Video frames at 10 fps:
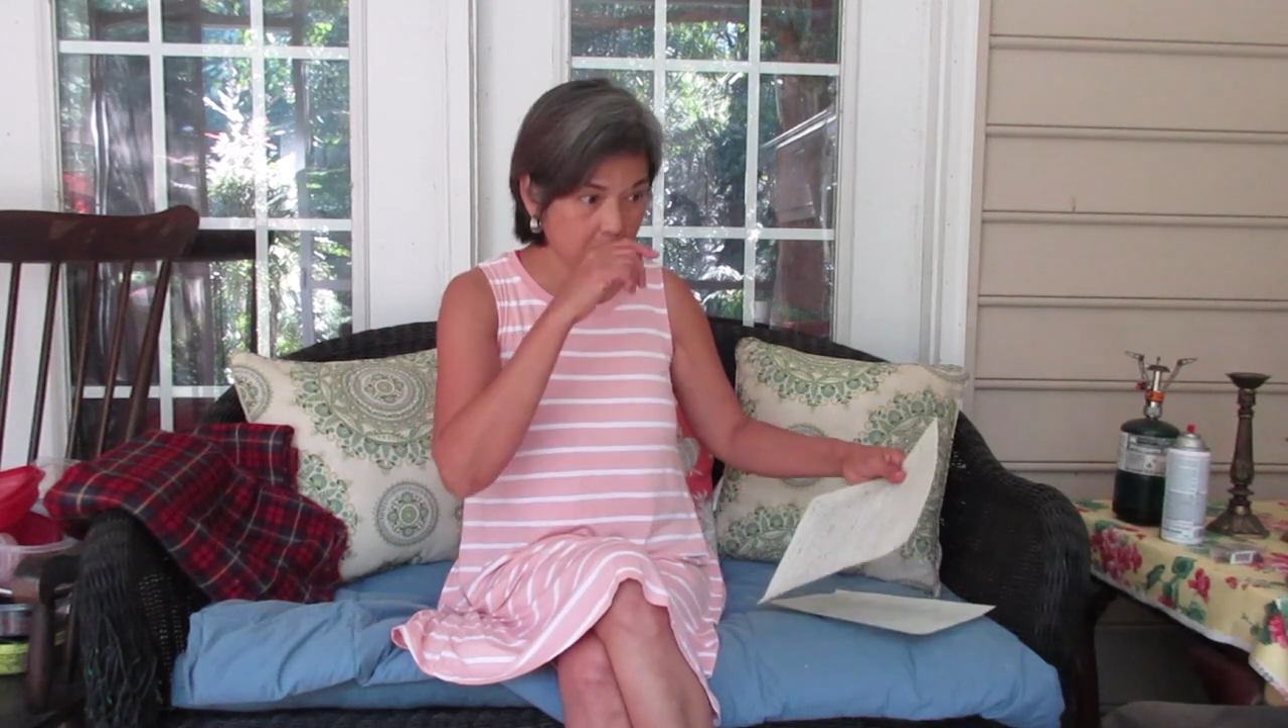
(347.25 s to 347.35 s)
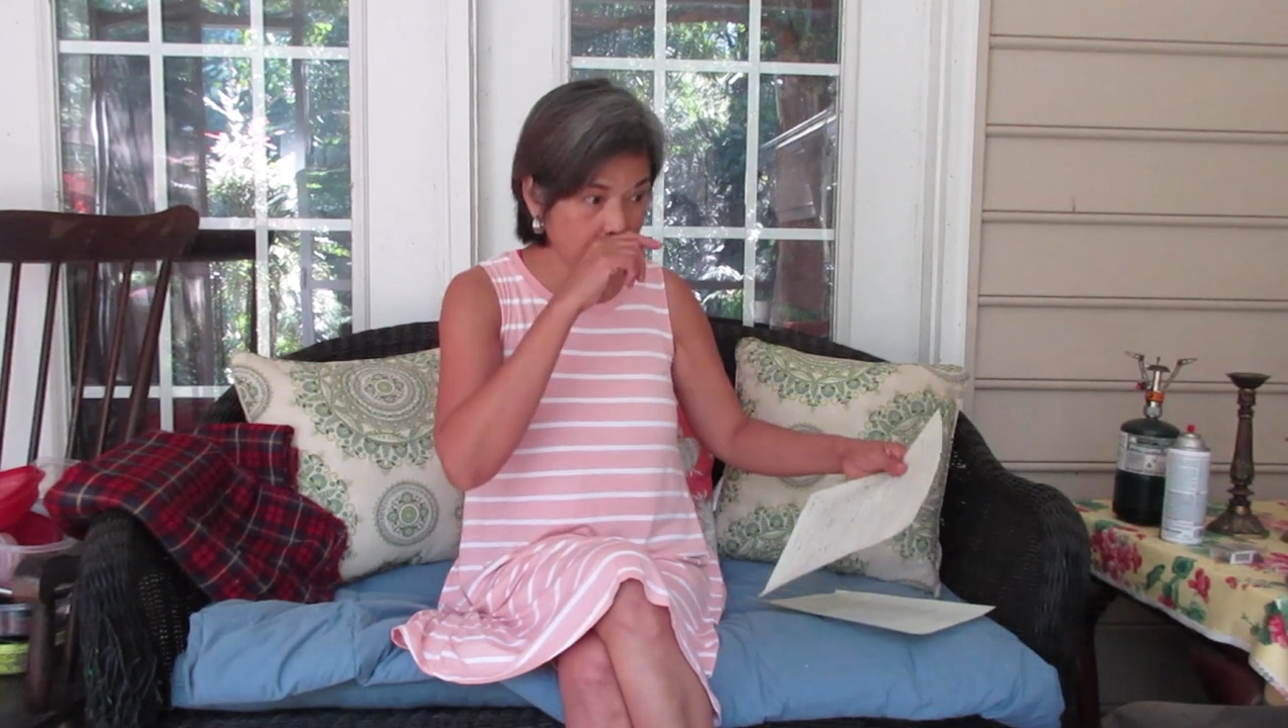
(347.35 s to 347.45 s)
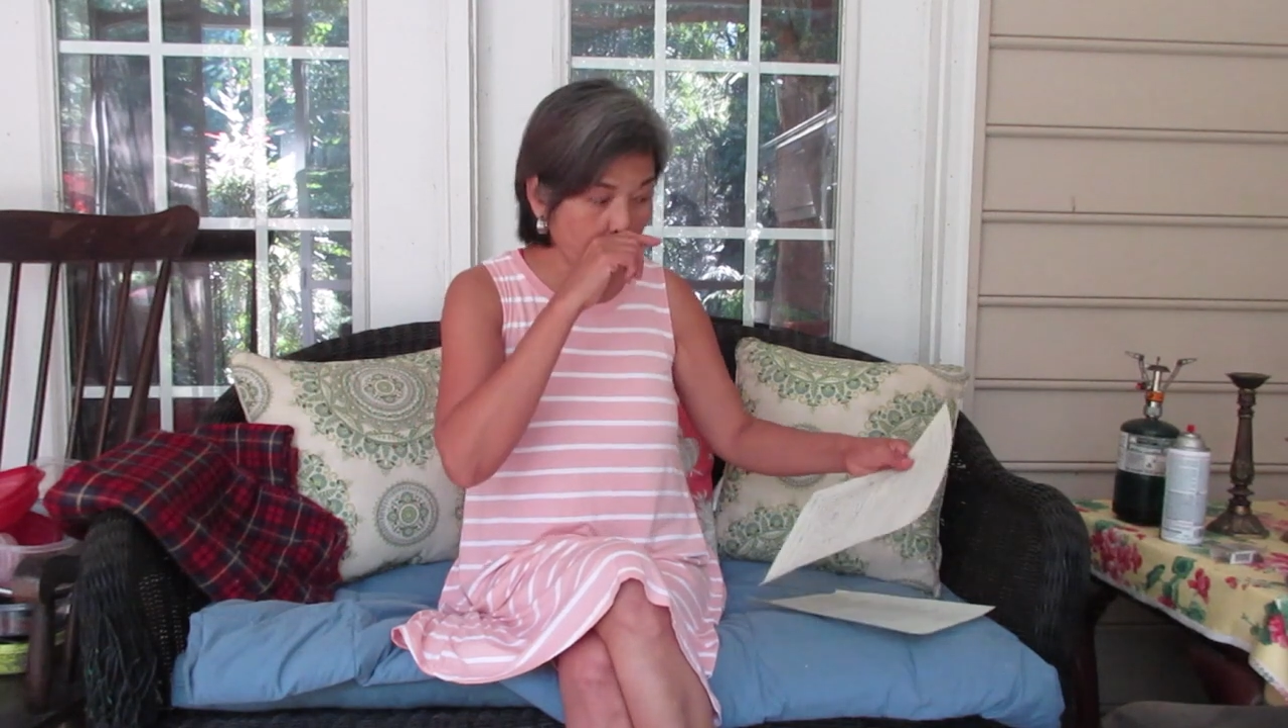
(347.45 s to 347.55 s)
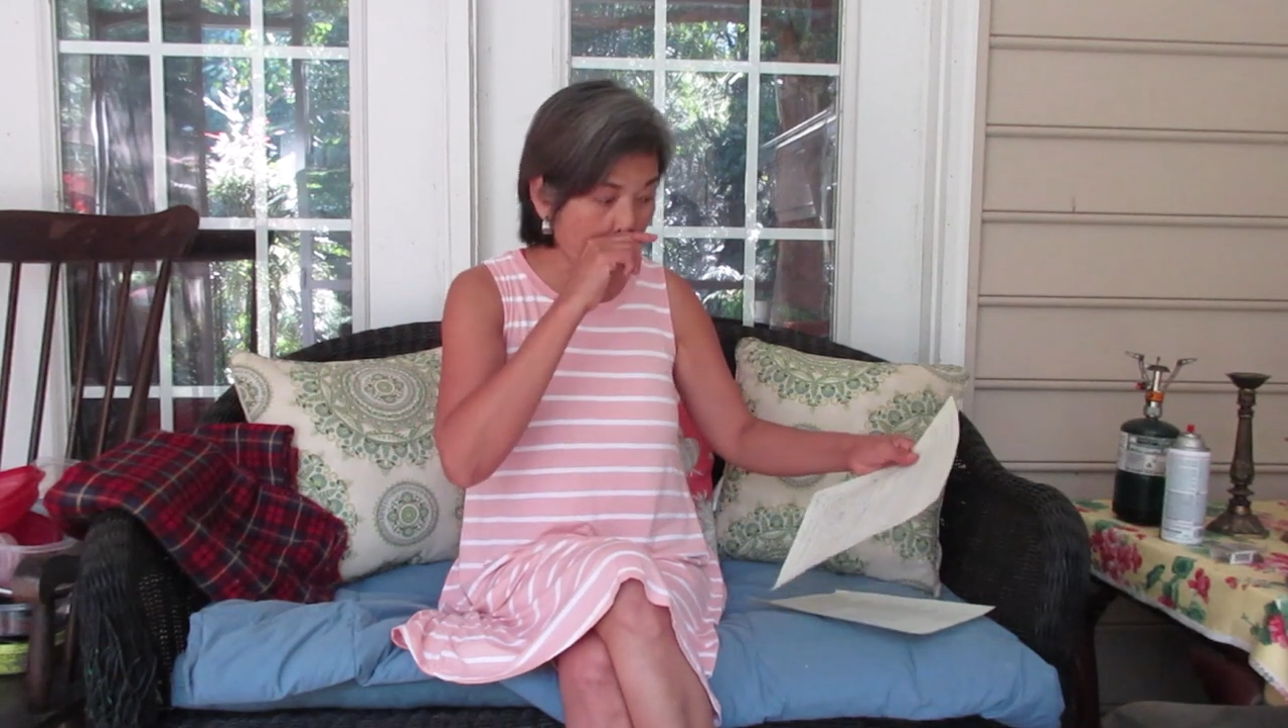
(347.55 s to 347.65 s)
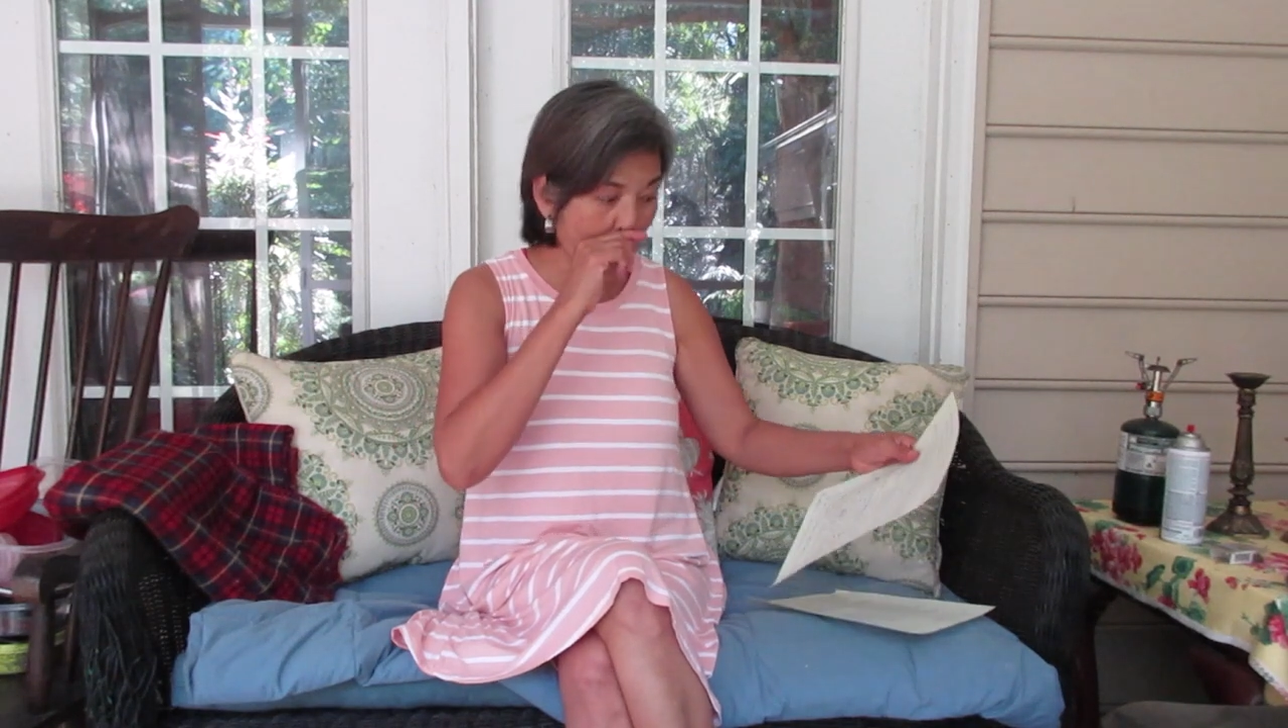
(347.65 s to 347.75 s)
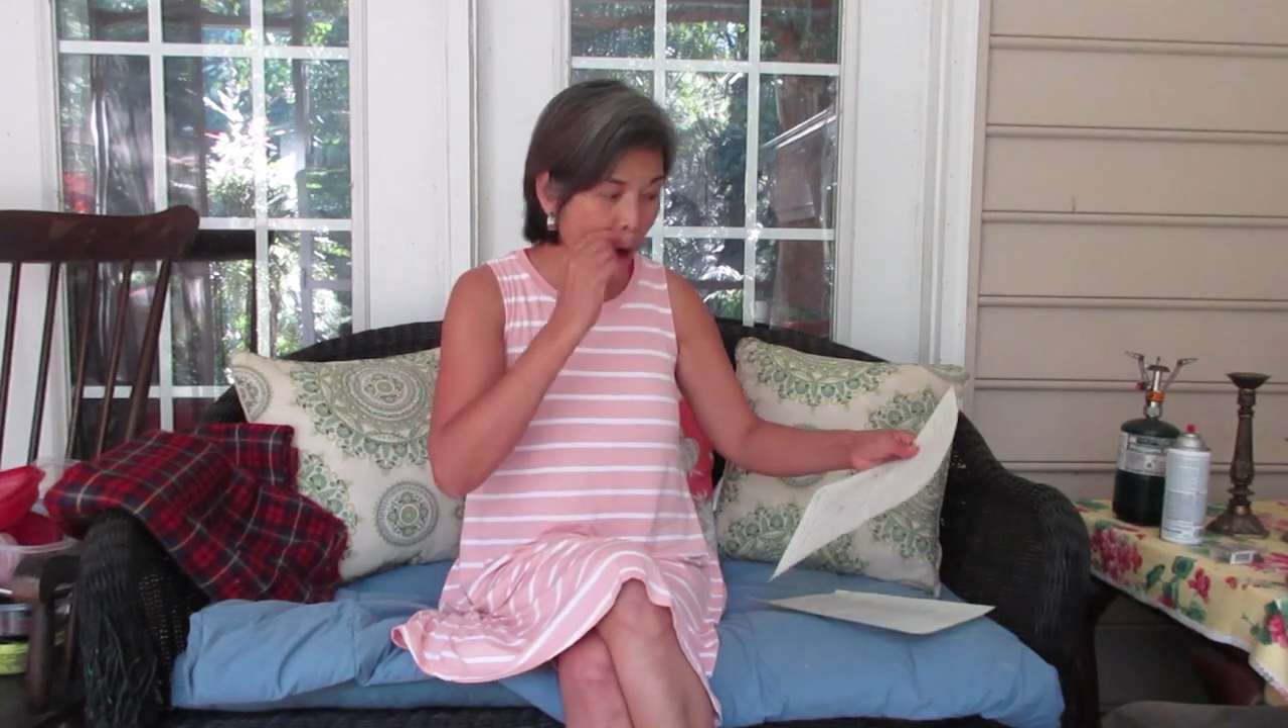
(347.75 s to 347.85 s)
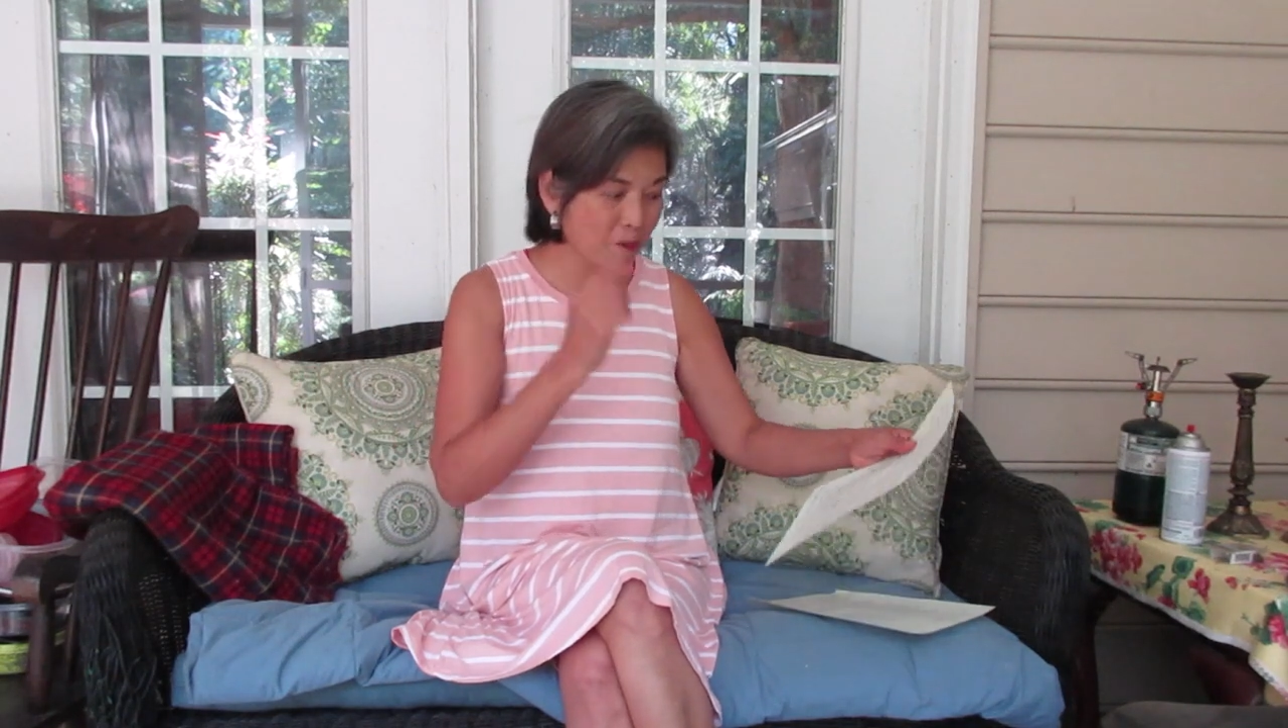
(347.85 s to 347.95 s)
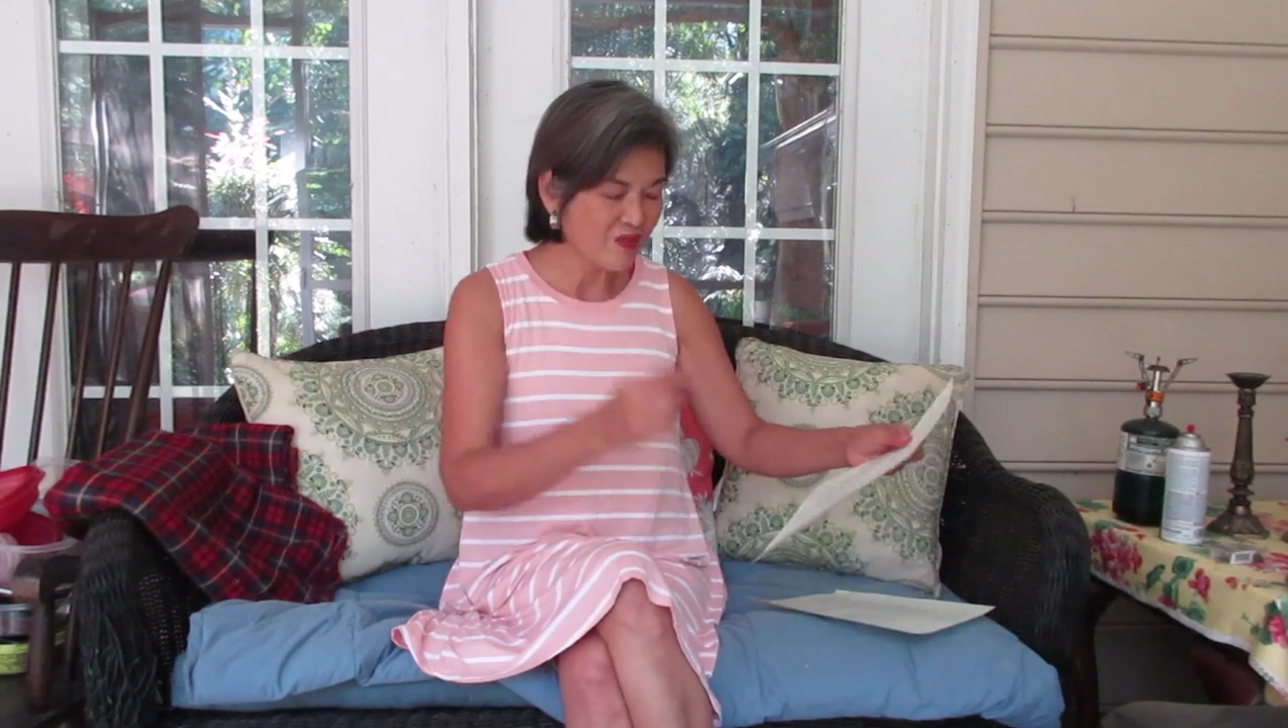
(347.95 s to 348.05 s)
before.